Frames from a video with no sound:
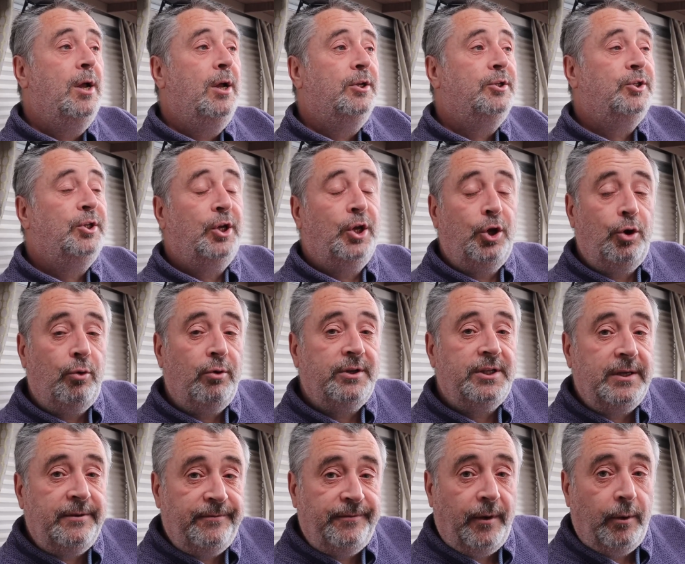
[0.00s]

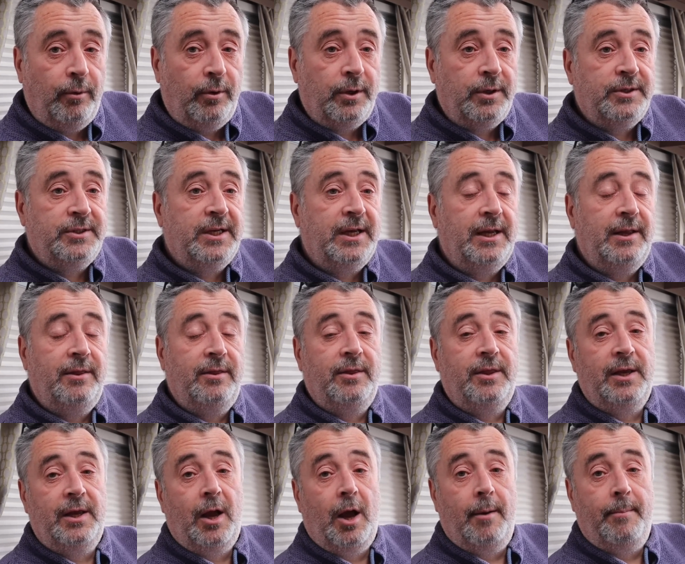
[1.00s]
security focused in
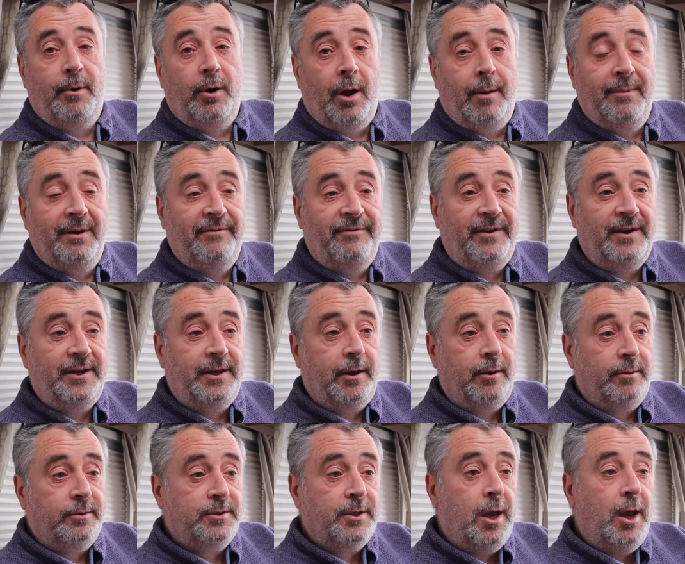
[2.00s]
the upcoming
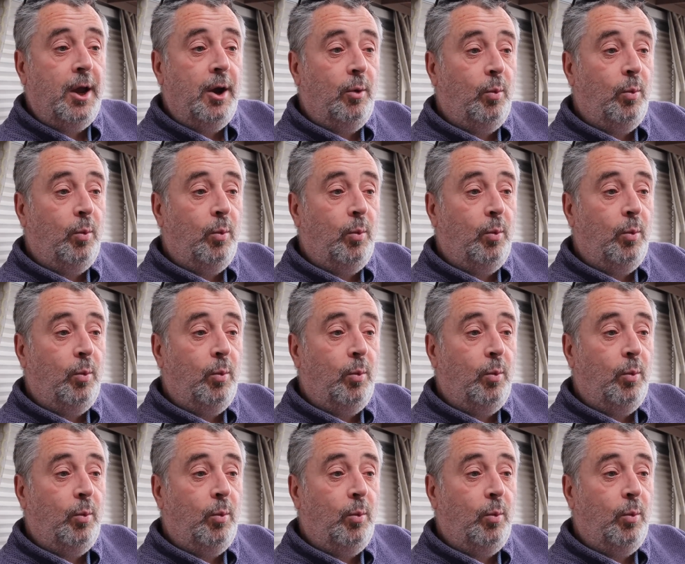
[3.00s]
videos,